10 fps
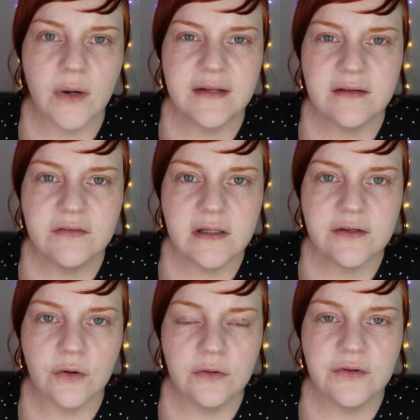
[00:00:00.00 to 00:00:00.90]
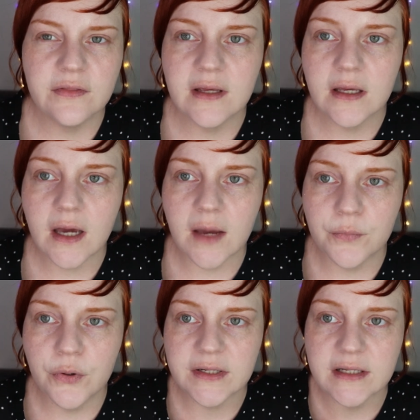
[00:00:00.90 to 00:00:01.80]
I definitely don't think I
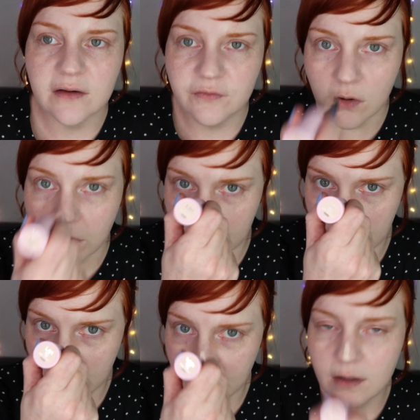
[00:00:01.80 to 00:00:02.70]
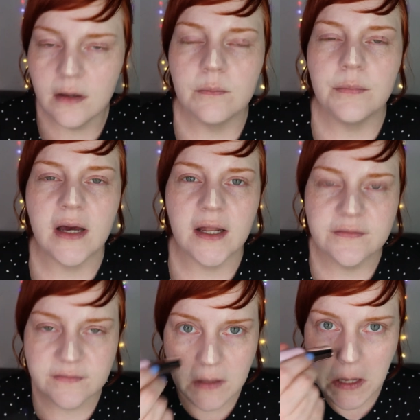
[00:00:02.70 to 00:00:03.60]
put enough on,
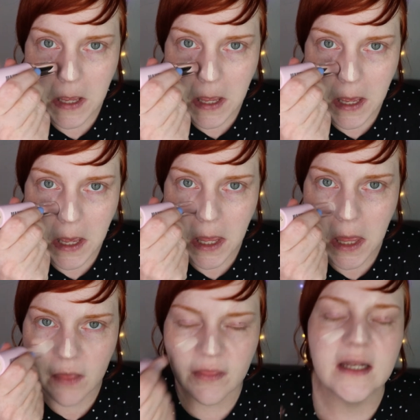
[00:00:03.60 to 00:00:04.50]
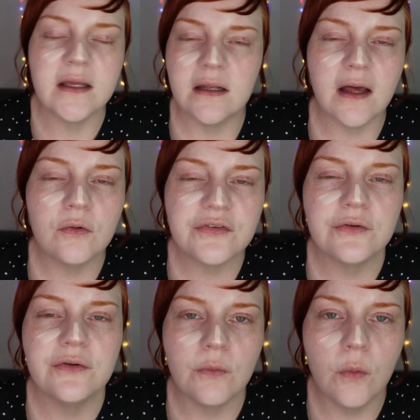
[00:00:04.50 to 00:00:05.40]
but then again, I
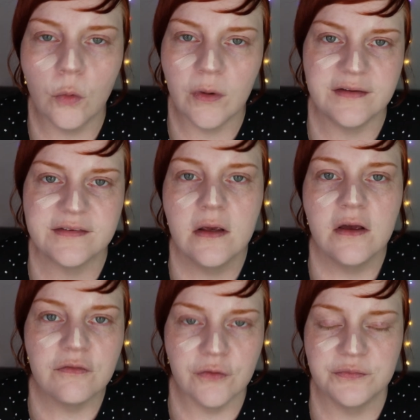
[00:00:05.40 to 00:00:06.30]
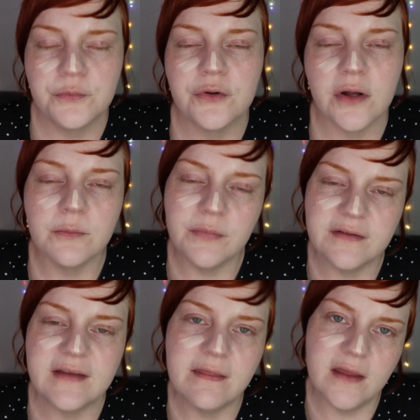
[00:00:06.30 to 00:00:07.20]
also always first put on a
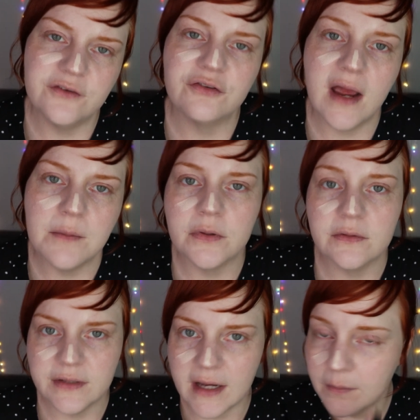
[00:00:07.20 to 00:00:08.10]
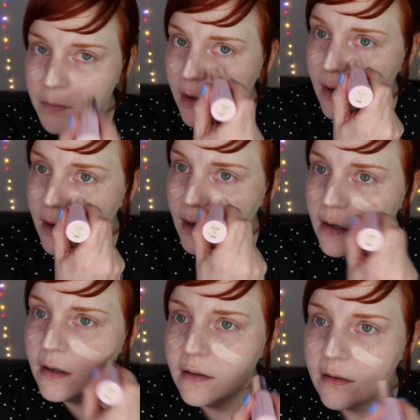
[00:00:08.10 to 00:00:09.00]
bit and then try and build it up.
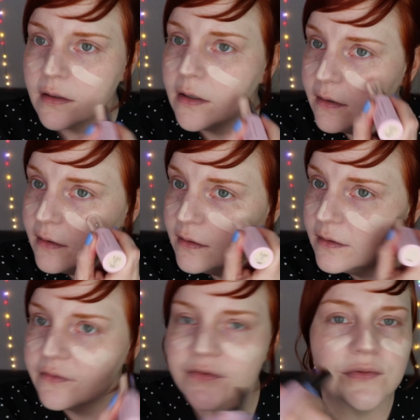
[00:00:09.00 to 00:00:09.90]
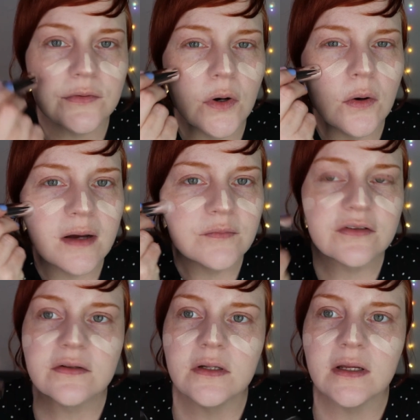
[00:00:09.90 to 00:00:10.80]
So I'm
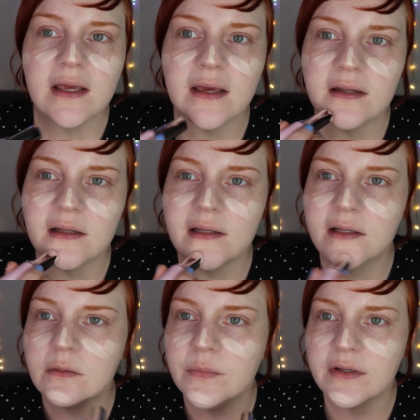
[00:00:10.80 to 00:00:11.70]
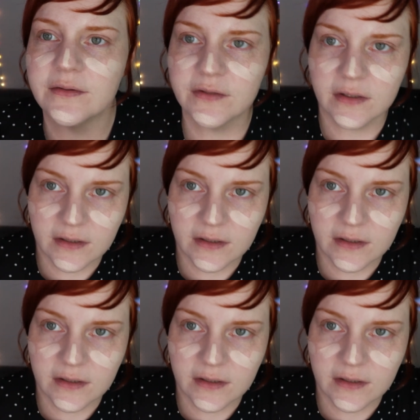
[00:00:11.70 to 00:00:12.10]
just going to add a little bit